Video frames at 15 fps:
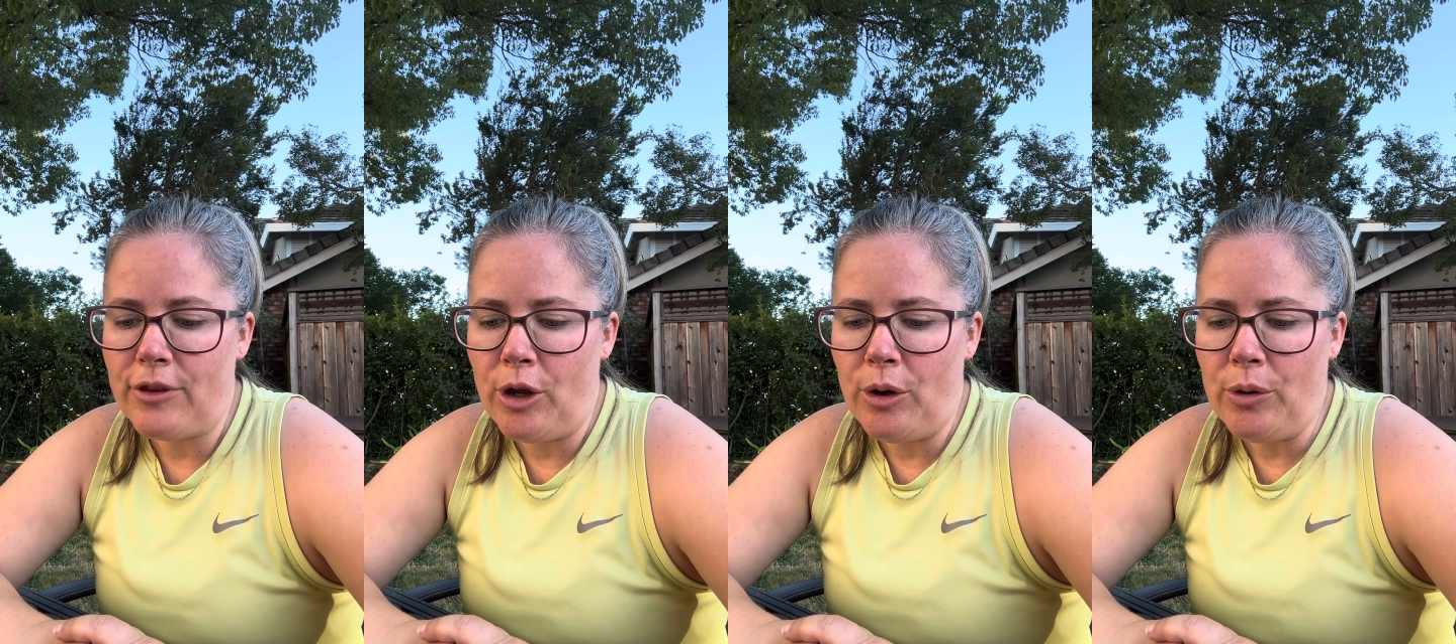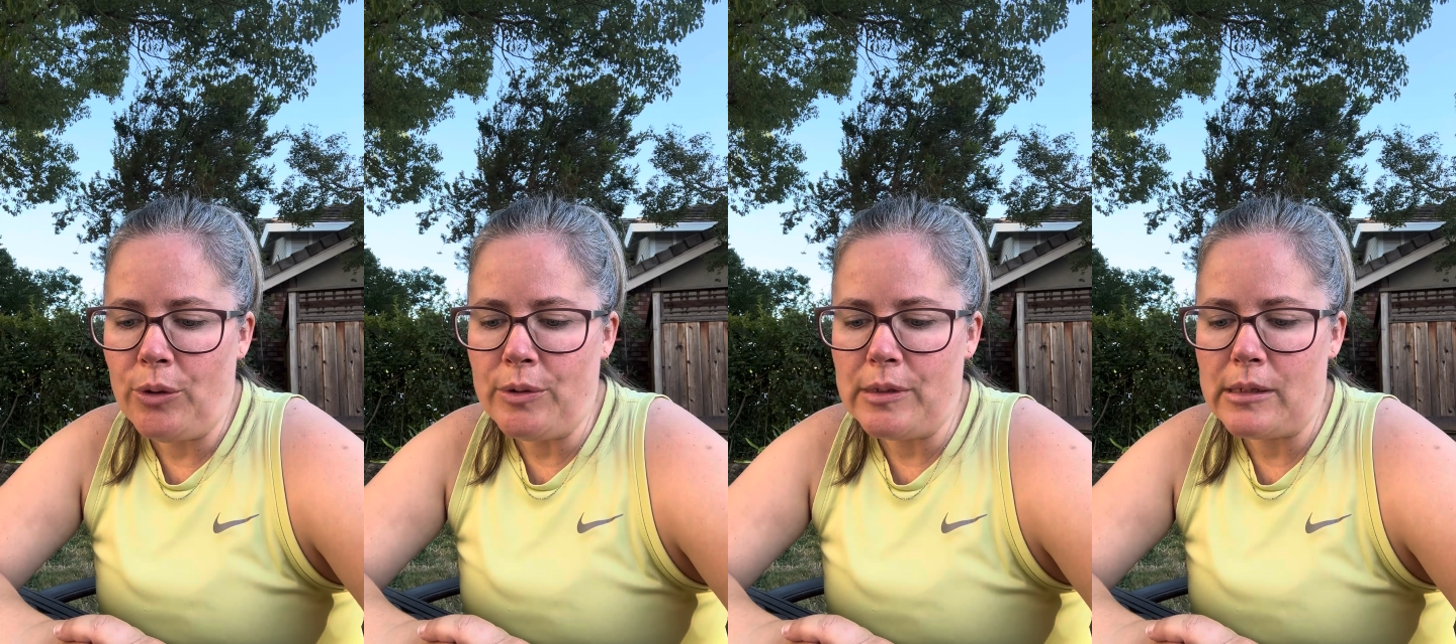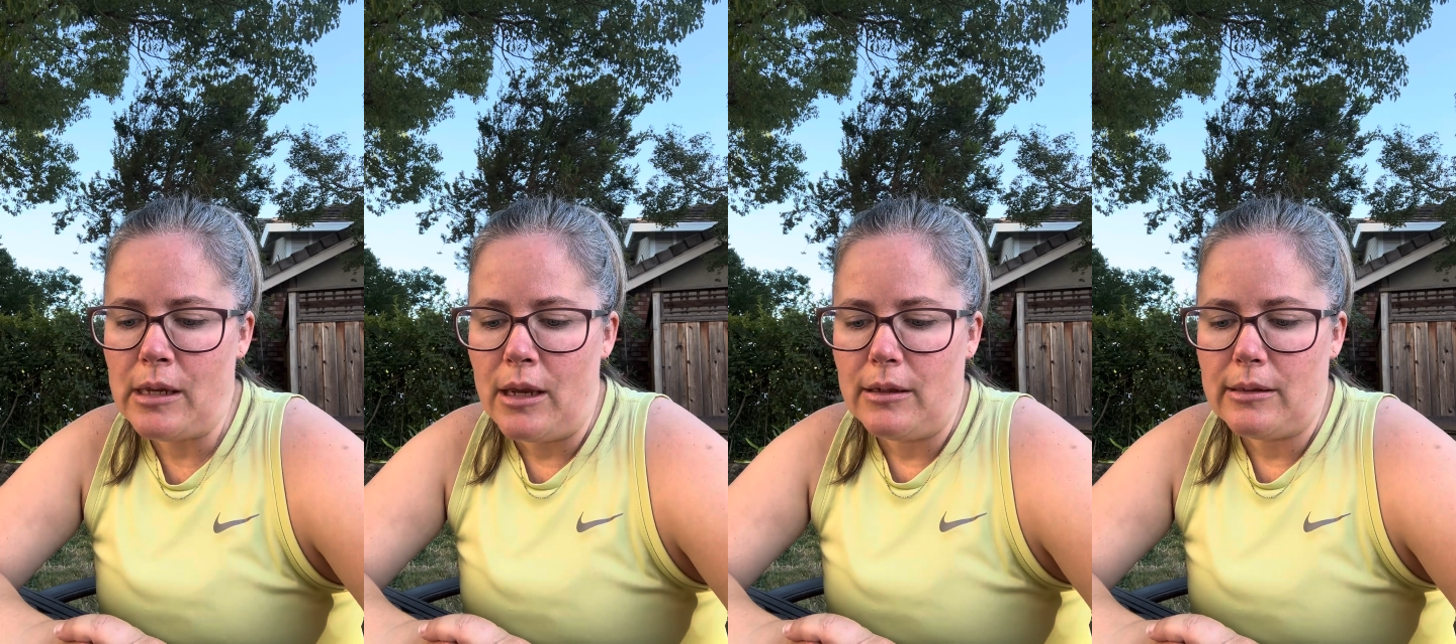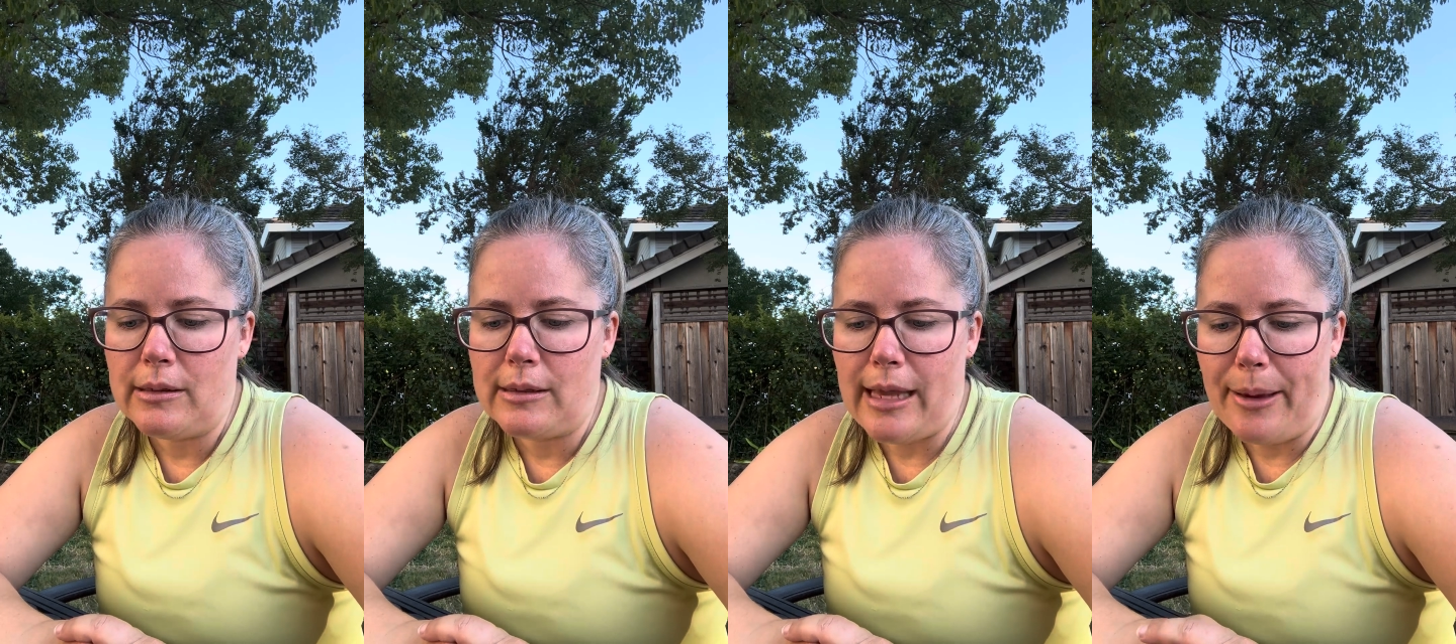those
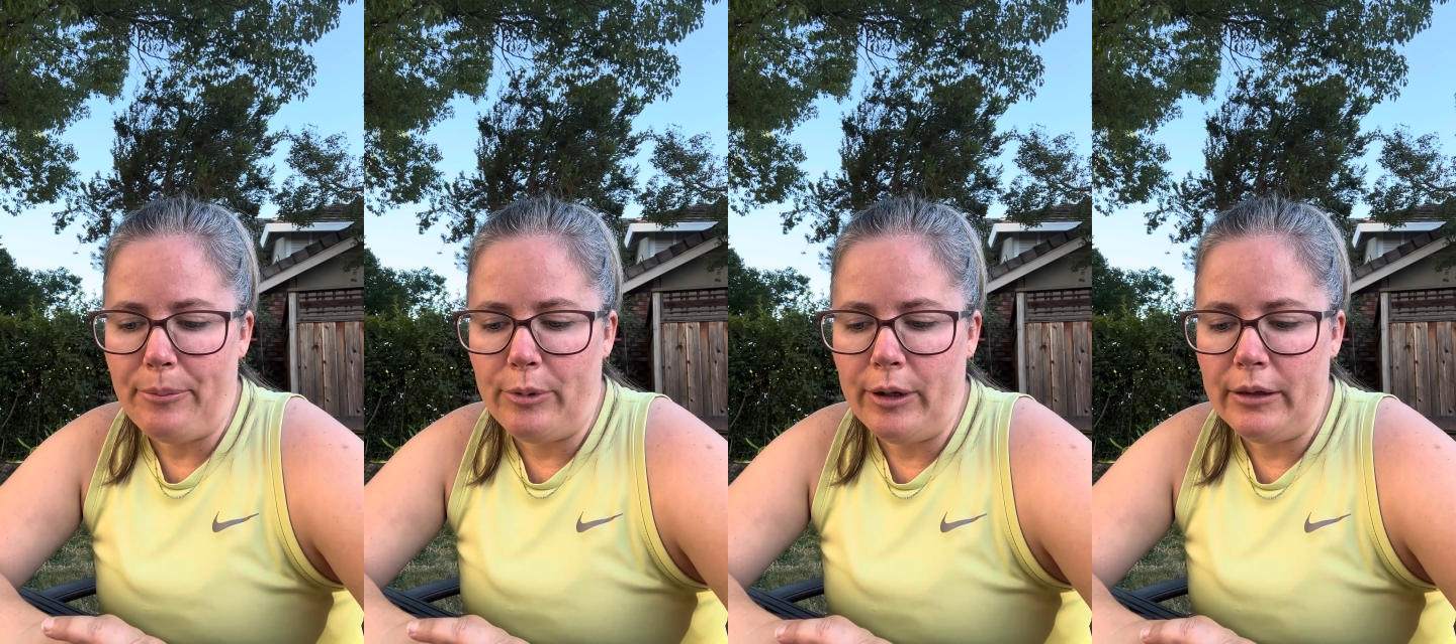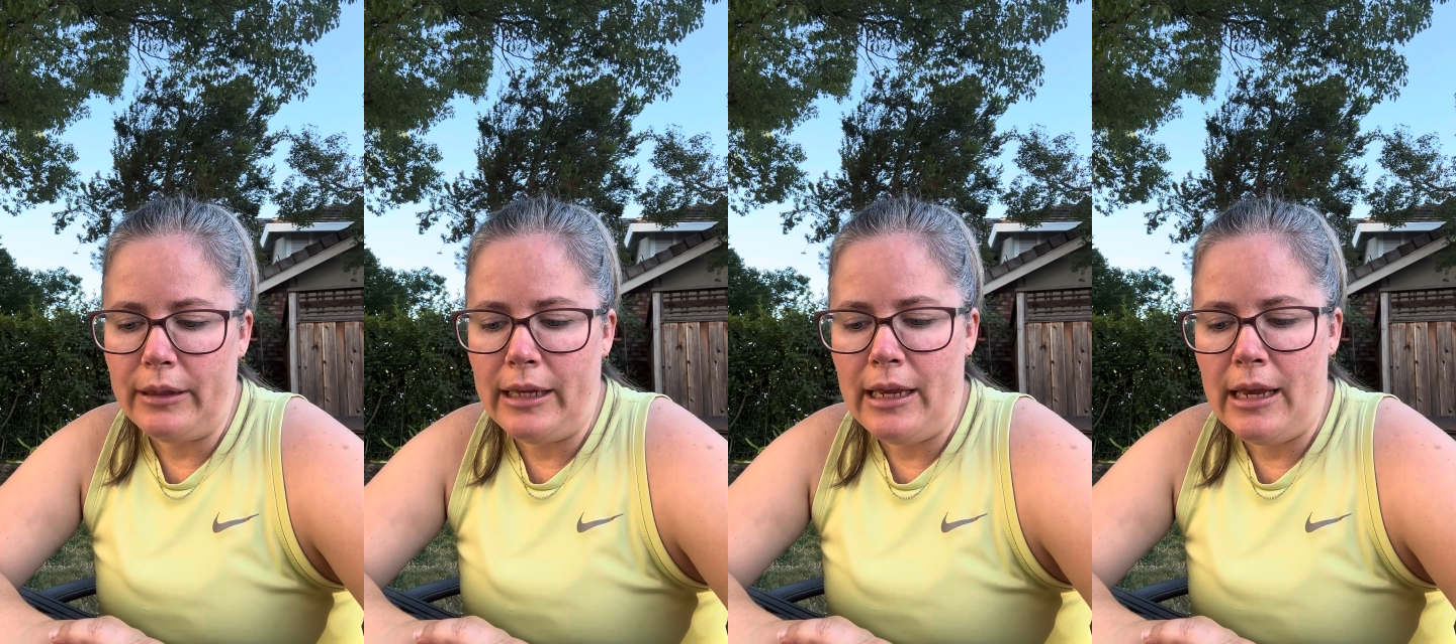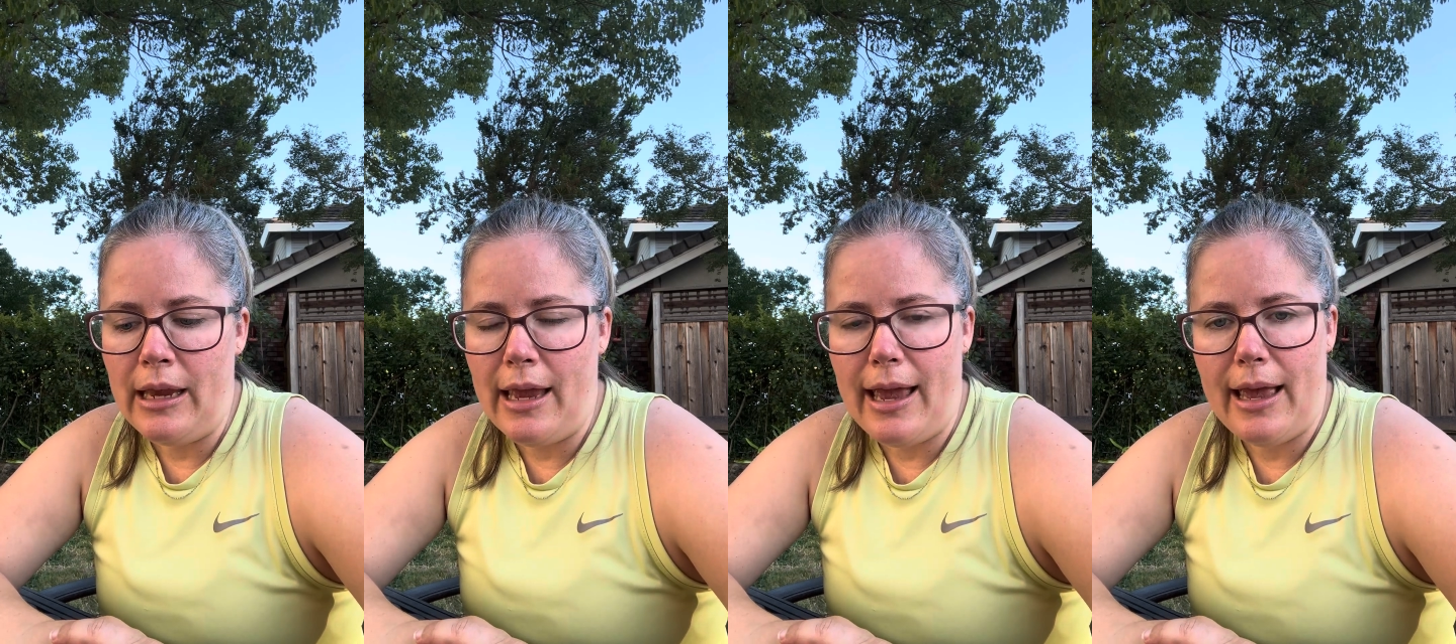separately,